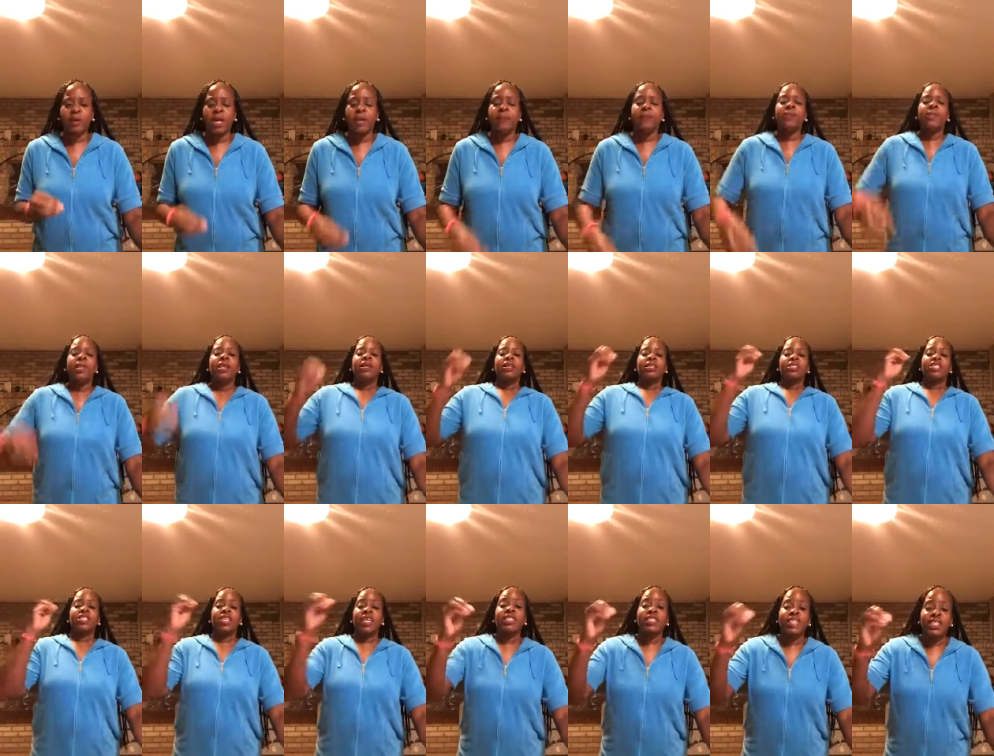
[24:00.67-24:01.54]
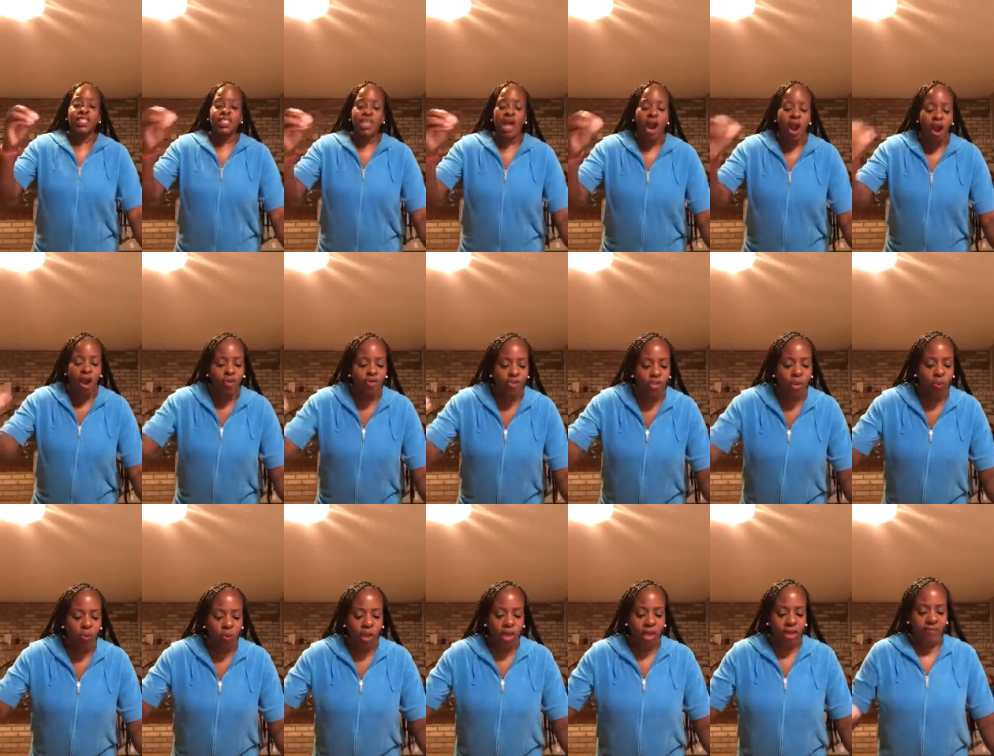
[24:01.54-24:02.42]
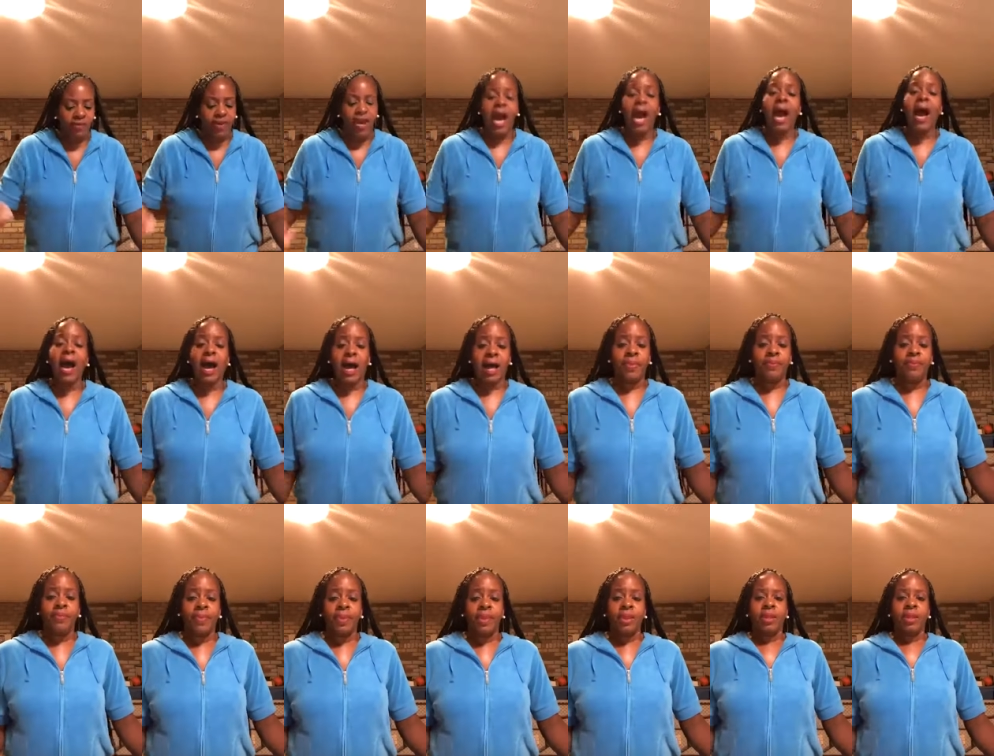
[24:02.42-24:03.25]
me, to discern the will of God.